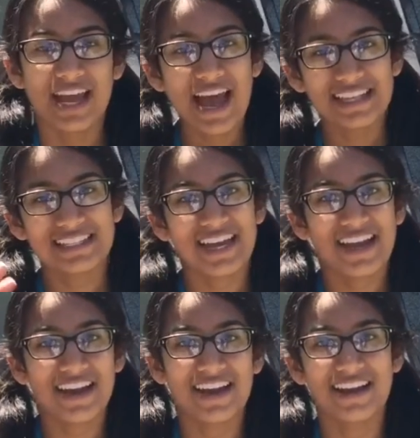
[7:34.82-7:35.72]
Hi,
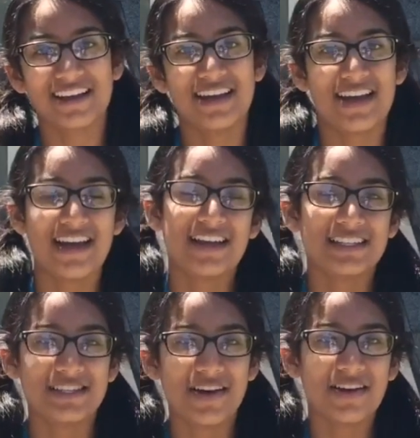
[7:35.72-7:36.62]
Sarah.
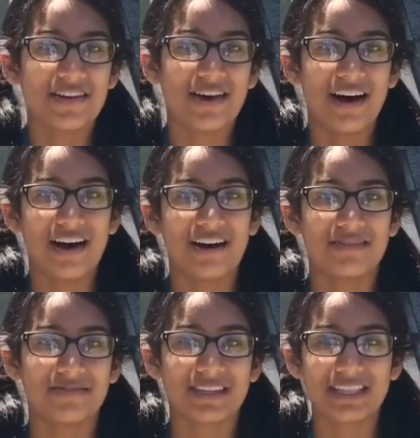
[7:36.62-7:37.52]
So
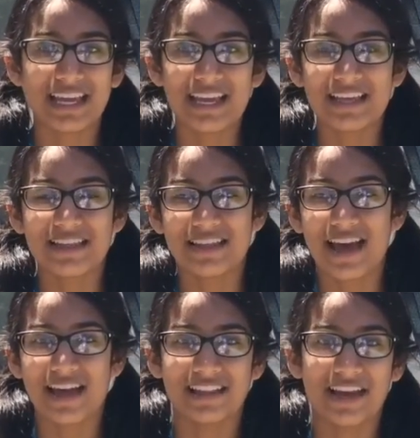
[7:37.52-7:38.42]
um, the thing
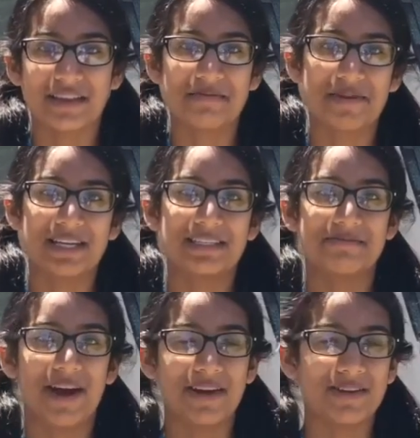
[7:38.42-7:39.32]
that I like the best
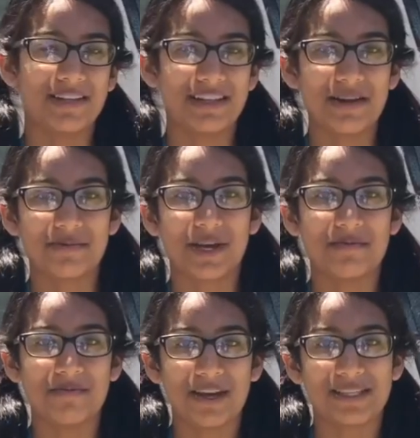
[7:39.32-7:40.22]
about you, the thing I'm gonna
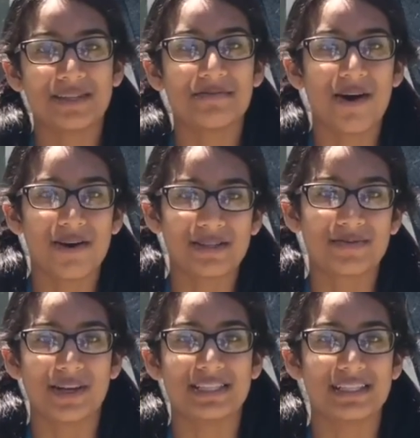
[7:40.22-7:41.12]
miss the most
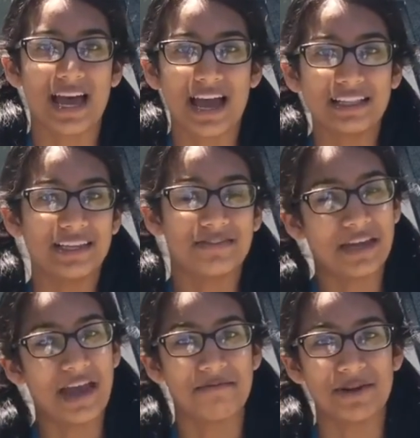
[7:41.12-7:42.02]
once I leave
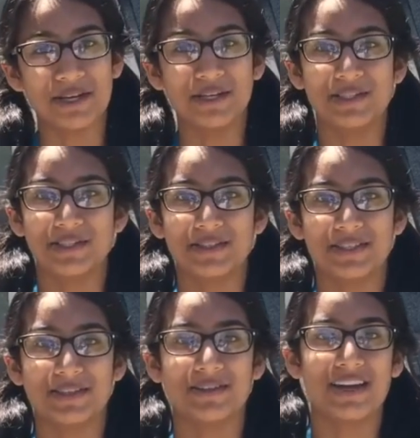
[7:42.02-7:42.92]
camp and you
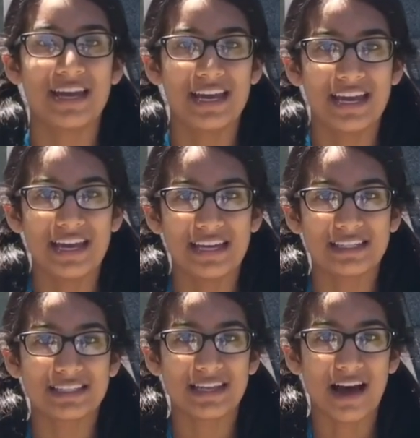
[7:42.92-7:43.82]
do too, is
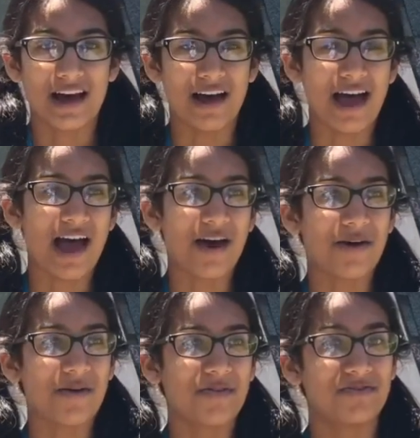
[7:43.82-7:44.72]
uh,
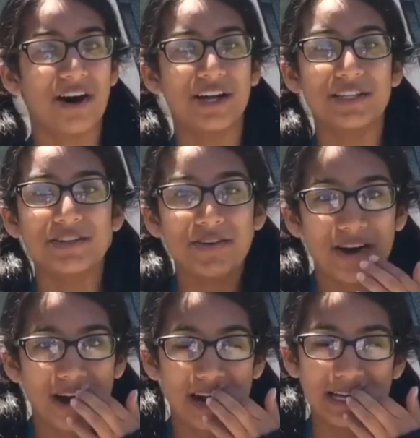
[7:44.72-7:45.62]
how fun you
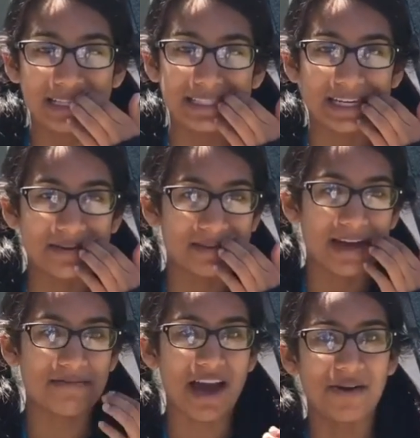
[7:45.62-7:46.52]
are and at the same
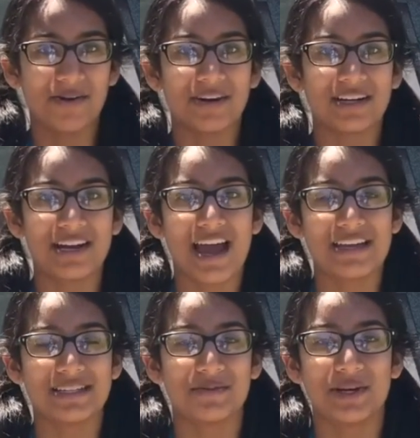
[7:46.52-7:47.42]
time how
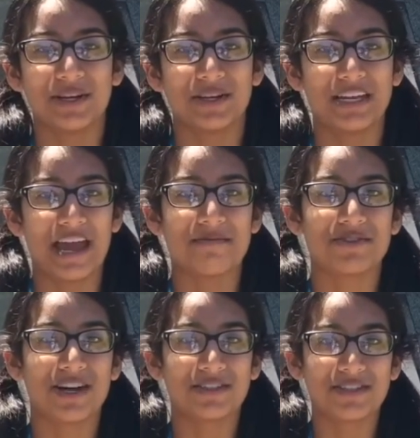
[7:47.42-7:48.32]
organized and what a good camp
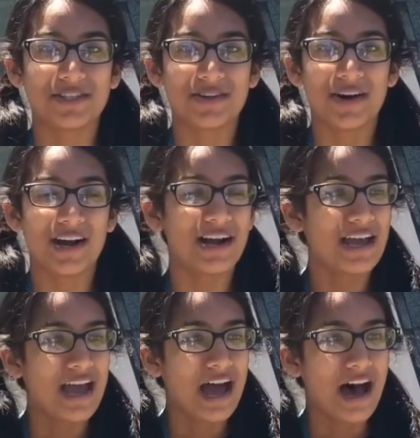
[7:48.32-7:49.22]
director you are.
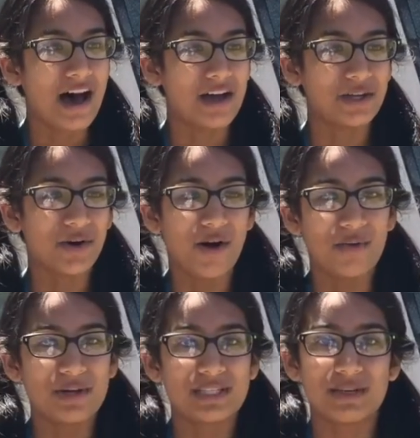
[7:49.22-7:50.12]
Uh, you're
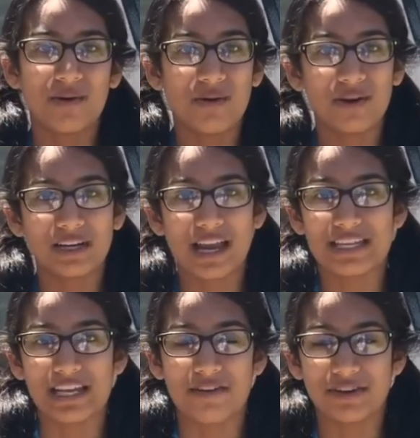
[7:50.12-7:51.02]
always so
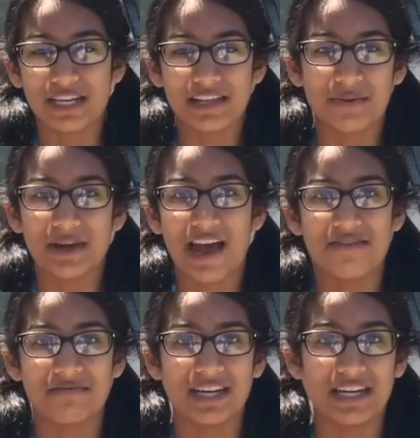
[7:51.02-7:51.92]
organized every day that we
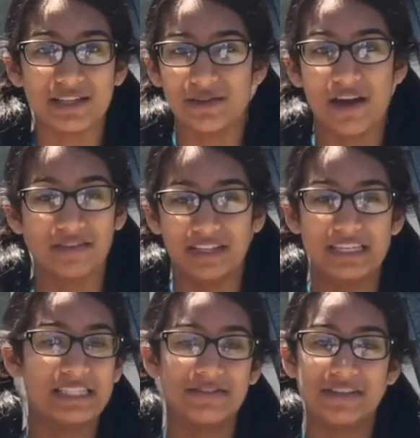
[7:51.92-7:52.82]
have meetings, you have a
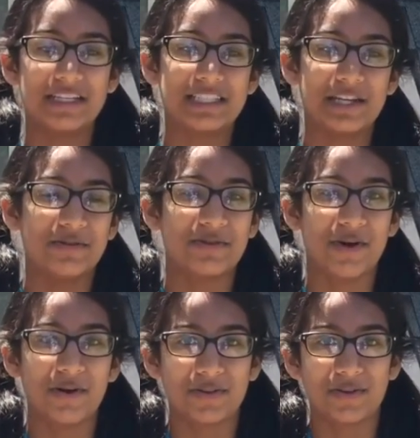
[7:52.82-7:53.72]
list of things that you
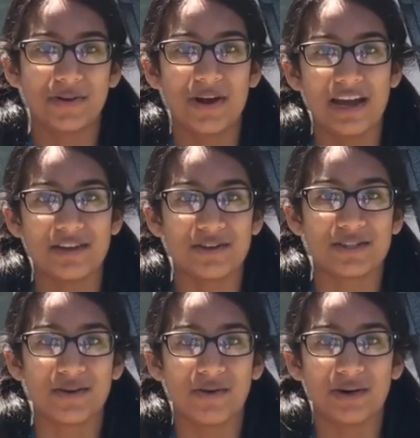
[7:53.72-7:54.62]
go through and you're
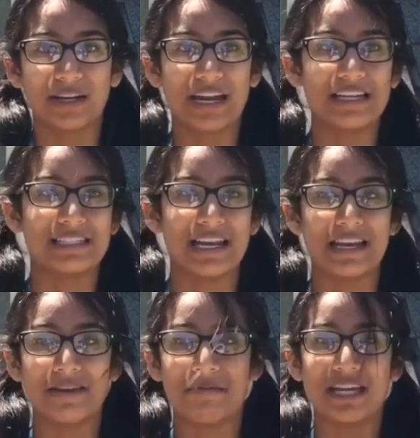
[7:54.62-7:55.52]
so organized and
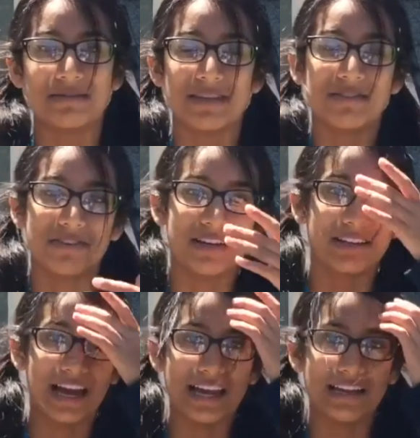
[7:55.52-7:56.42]
it makes me feel
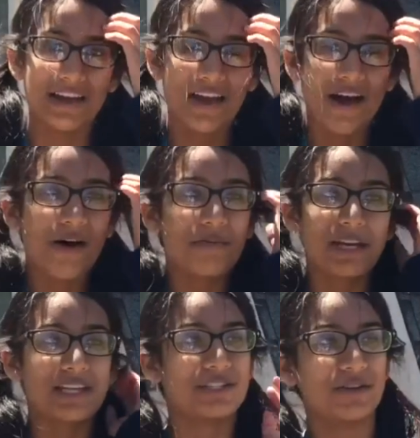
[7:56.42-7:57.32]
like, oh,
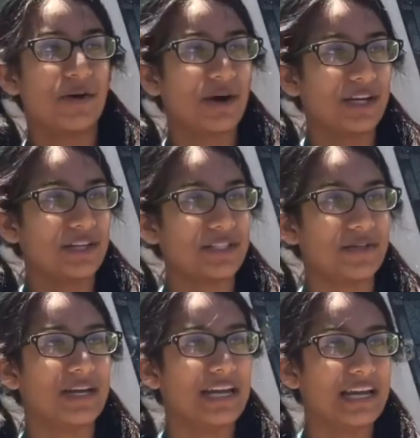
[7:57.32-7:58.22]
because you know what you're
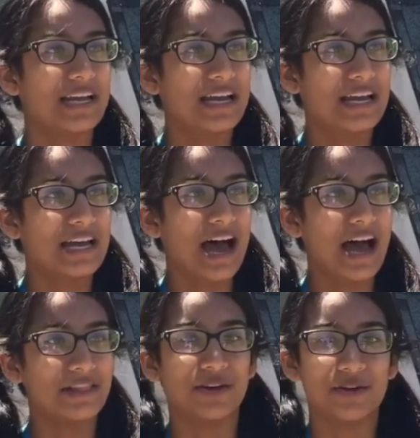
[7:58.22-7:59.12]
doing,
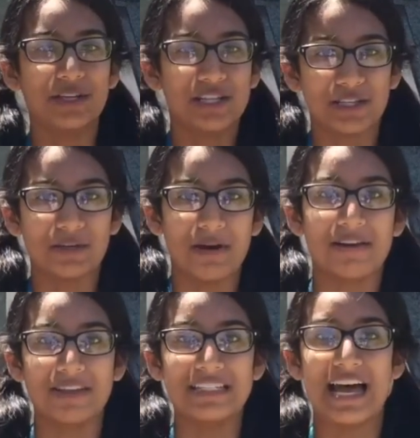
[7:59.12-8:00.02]
there are only a certain
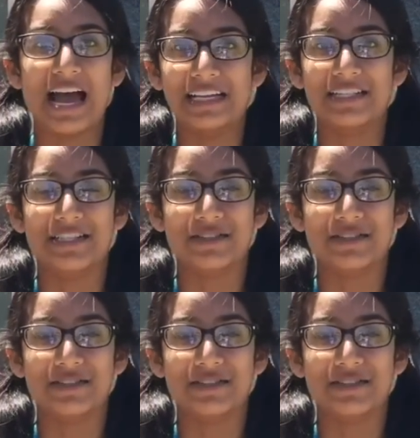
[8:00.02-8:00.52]
amount of things that I need